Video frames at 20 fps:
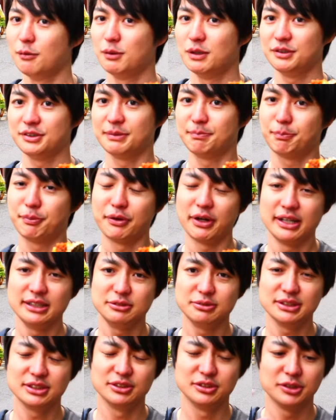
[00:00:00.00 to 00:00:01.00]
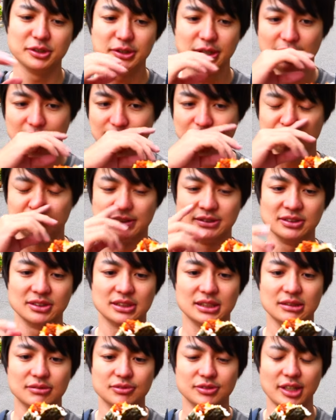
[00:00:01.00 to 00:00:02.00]
Well, the price was not
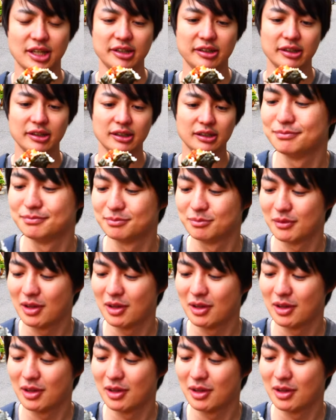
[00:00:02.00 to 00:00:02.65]
expensive, neither.